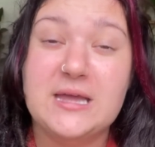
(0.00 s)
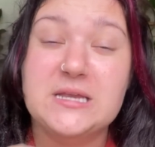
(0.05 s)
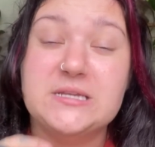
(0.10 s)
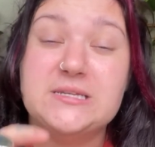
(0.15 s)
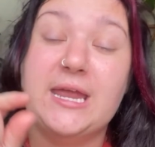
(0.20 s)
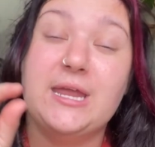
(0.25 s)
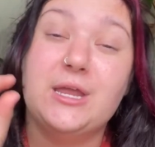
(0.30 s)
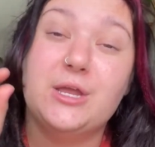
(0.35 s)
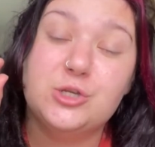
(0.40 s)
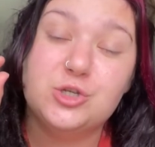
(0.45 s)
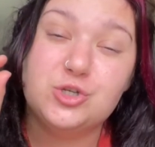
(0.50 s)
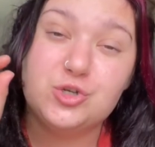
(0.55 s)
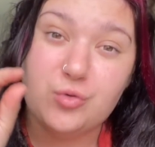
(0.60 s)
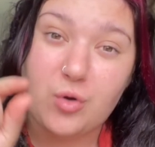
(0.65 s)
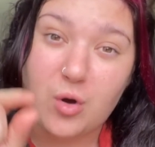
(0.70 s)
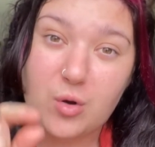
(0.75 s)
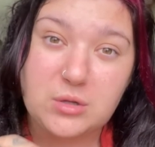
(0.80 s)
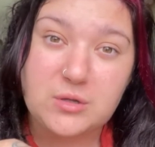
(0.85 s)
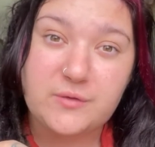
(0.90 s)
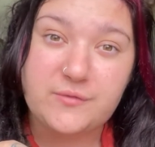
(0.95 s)
Take
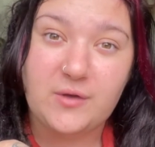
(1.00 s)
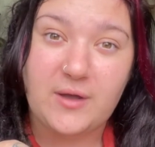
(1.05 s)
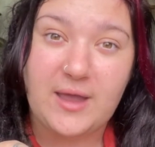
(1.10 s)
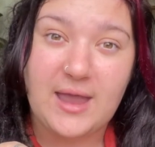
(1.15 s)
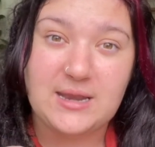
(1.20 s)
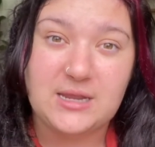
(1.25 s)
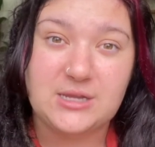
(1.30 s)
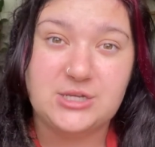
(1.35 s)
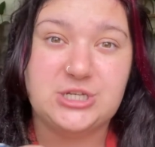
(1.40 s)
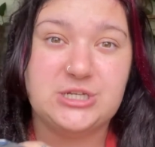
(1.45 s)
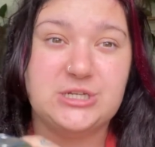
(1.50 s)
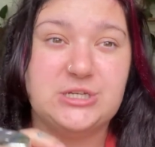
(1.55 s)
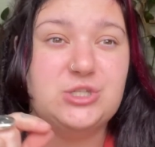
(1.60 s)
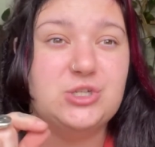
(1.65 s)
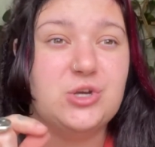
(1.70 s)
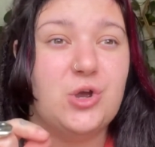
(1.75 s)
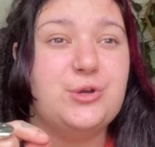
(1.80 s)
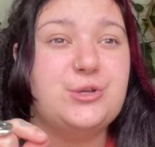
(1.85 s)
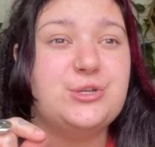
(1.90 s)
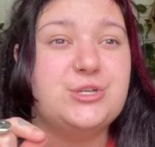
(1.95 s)
control of your energy.
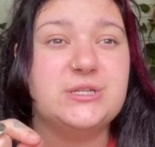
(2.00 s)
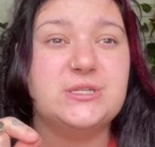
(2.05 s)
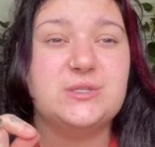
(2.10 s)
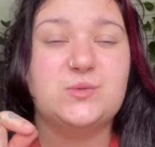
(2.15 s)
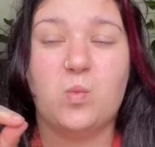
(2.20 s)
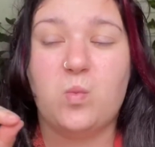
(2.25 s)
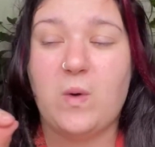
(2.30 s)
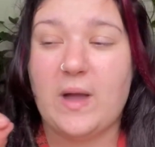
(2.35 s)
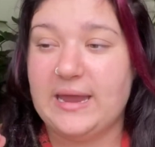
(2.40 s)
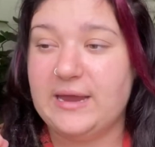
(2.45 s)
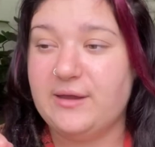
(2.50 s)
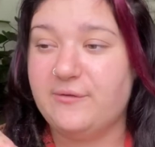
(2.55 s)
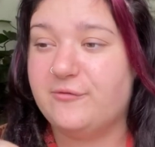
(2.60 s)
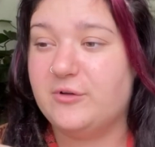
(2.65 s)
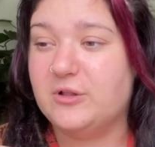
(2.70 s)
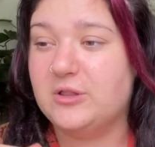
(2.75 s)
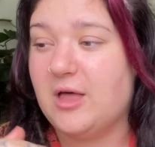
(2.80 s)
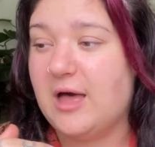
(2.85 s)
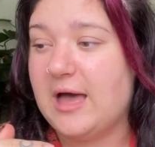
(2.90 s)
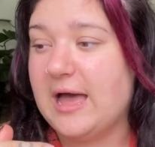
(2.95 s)
Don't just wait
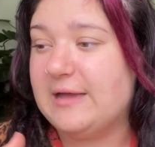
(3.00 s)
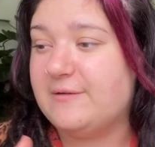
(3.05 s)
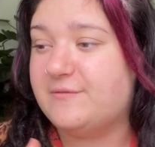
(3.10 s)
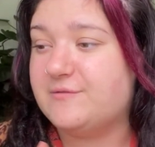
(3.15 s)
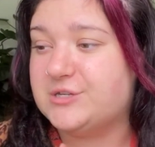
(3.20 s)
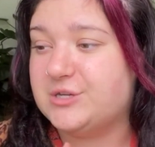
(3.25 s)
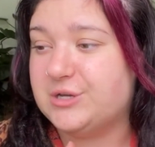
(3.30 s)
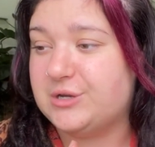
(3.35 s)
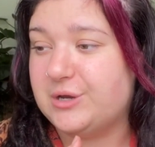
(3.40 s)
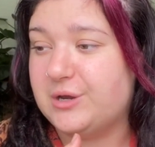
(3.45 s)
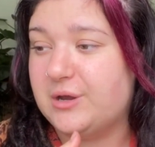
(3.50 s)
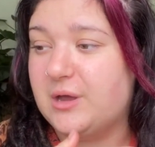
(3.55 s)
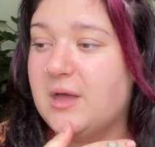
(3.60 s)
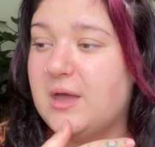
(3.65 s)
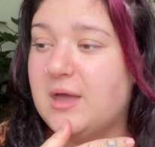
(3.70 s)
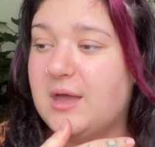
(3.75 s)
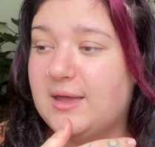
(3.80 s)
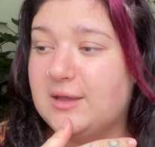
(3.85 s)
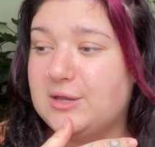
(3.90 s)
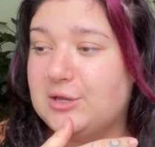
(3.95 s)
for life to,
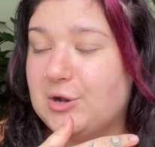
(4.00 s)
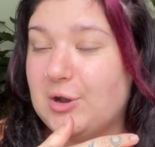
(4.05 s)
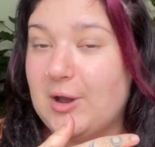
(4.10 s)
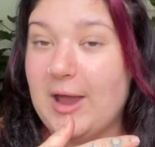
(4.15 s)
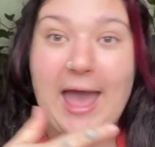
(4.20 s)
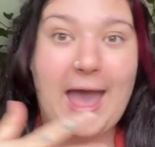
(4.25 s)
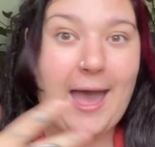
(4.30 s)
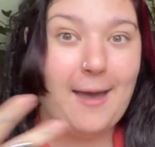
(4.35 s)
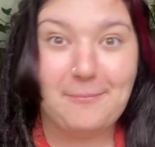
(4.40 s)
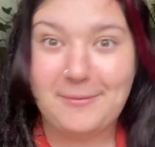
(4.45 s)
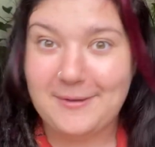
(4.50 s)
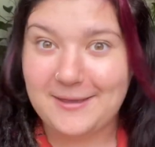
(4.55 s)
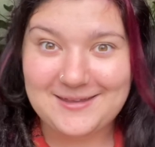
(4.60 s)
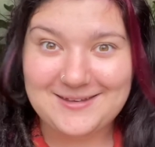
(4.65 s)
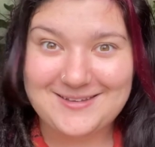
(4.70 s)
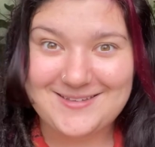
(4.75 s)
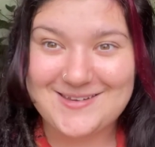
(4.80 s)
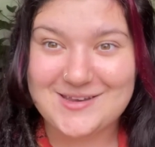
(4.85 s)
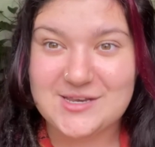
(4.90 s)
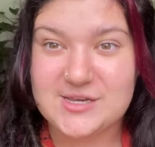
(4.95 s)
you know,
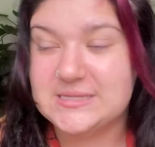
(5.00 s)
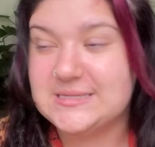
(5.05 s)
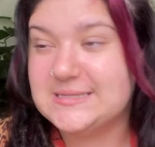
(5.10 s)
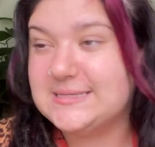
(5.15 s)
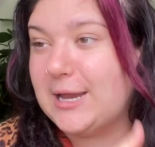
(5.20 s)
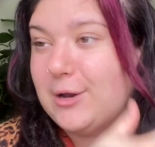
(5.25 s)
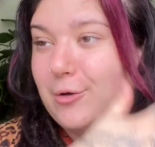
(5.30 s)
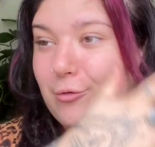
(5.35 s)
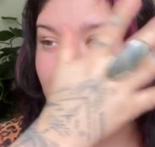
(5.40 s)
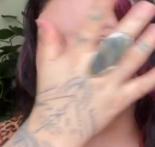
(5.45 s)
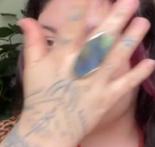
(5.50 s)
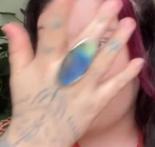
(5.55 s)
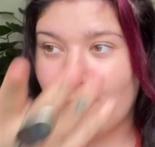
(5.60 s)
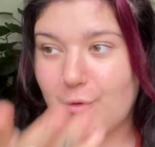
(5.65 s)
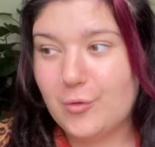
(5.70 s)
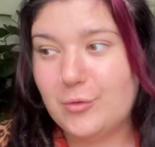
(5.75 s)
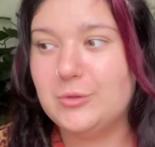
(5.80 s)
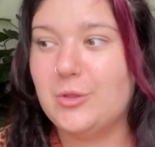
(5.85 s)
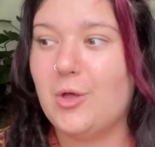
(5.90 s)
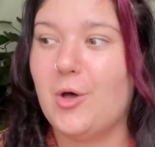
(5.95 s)
happen, to just like
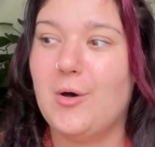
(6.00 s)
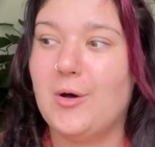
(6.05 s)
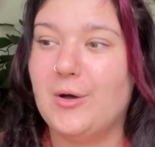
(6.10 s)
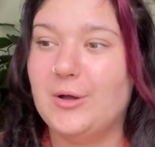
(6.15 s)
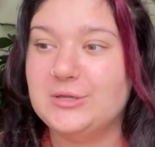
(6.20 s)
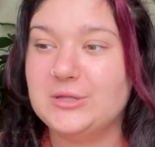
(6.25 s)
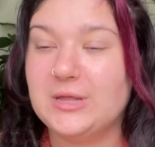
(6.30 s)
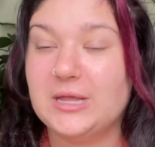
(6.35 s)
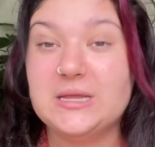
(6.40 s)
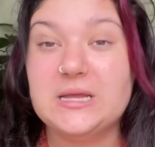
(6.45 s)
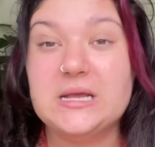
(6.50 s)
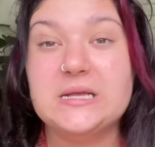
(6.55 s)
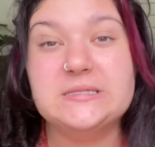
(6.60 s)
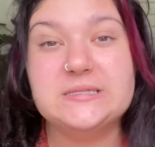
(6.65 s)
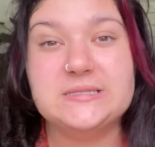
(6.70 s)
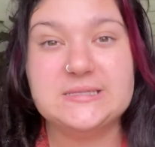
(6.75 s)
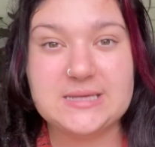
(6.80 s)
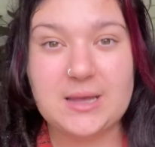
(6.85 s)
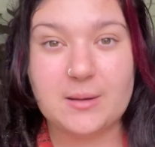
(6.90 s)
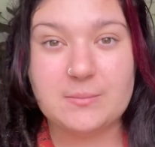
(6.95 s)
roll on. Like,
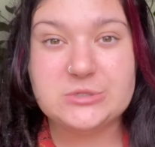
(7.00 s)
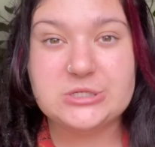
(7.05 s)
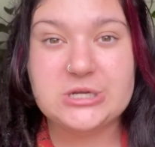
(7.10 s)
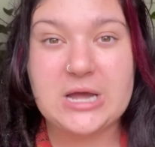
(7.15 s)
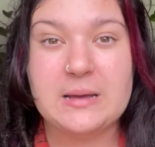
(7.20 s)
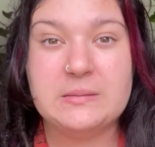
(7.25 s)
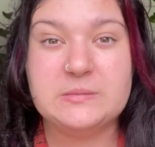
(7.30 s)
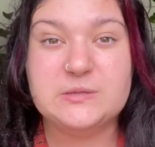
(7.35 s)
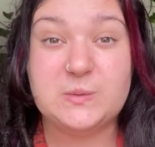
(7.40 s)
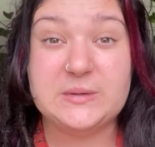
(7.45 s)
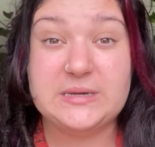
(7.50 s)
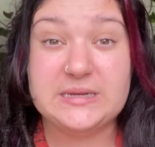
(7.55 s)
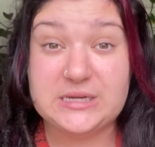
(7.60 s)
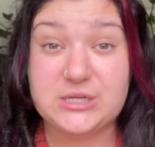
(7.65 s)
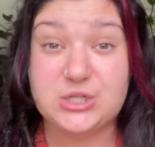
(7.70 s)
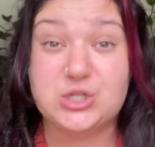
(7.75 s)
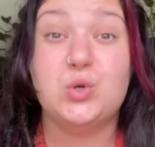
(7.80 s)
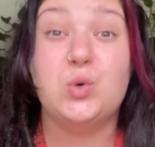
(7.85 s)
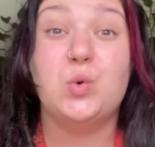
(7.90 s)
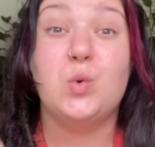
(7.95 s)
sometimes we
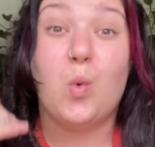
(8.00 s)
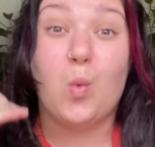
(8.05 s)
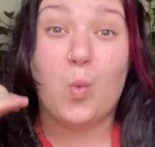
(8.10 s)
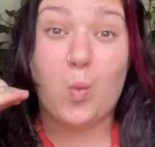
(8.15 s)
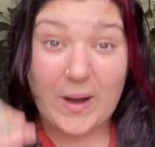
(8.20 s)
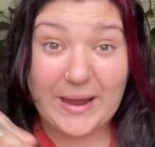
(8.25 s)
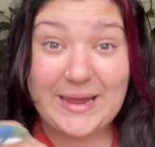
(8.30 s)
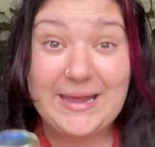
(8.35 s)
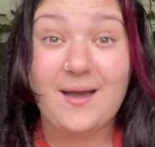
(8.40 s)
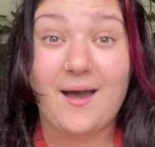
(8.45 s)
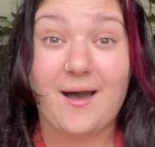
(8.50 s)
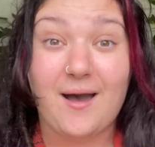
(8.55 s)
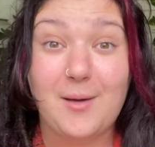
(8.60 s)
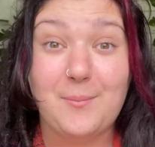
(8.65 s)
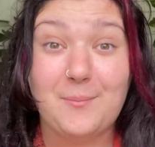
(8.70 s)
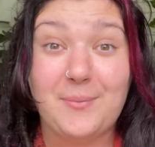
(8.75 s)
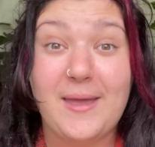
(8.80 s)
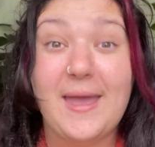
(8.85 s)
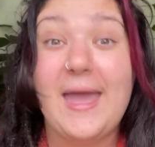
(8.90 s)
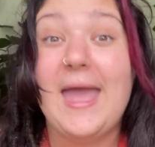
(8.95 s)
need to wake
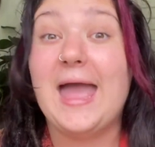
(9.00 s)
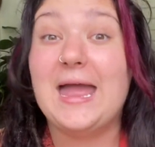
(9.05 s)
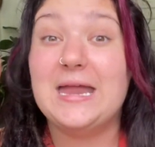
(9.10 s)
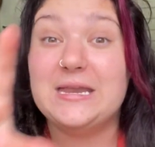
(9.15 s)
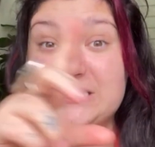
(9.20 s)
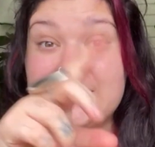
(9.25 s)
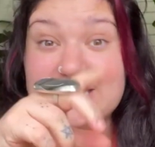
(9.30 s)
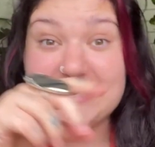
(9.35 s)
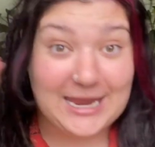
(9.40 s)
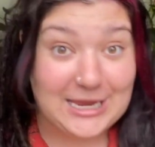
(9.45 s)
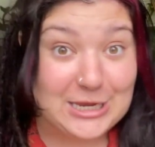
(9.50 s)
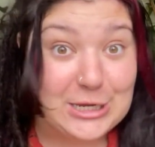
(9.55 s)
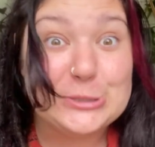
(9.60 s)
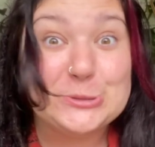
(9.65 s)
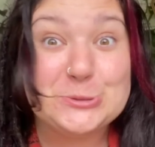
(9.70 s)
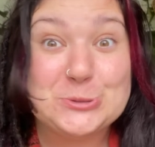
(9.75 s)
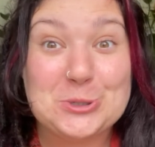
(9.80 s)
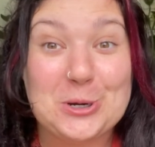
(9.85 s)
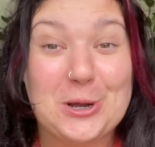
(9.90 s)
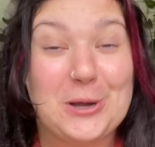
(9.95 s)
up and take
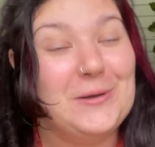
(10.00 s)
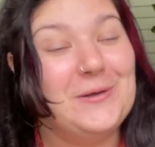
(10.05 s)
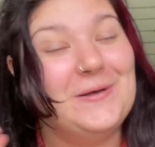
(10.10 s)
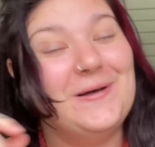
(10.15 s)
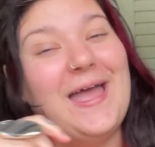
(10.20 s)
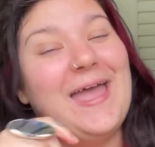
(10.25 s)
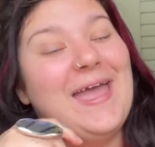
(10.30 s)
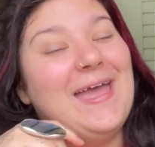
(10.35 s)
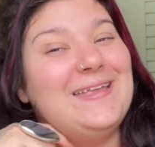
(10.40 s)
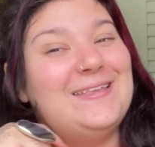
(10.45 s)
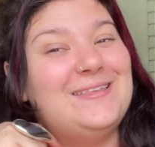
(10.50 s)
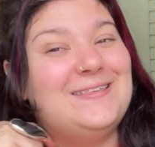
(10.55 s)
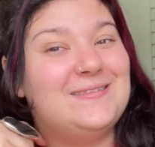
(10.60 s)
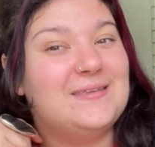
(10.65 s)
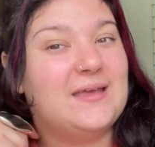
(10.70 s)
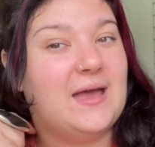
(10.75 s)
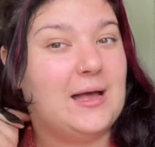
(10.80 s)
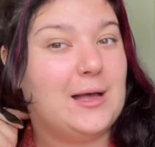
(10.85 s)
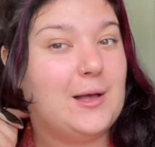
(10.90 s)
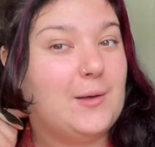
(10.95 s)
control. And
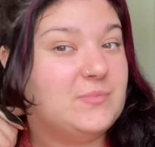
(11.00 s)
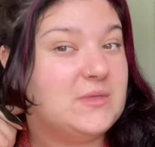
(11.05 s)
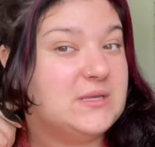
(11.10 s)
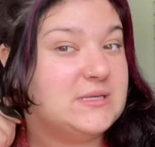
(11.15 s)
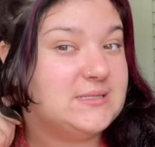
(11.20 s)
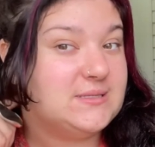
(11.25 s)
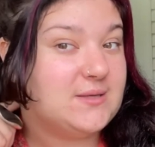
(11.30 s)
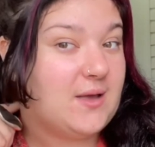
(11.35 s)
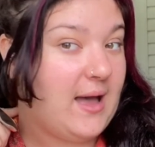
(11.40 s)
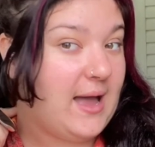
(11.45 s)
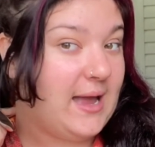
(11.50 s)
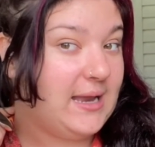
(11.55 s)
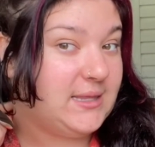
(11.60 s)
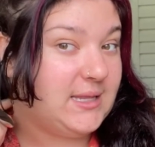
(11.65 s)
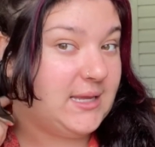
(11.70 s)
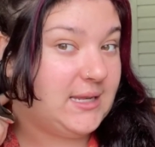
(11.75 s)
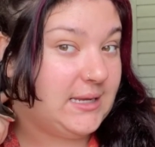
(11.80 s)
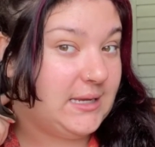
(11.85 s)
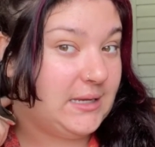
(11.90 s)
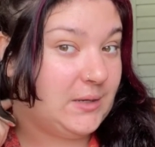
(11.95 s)
the side
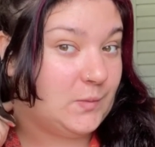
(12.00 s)
that it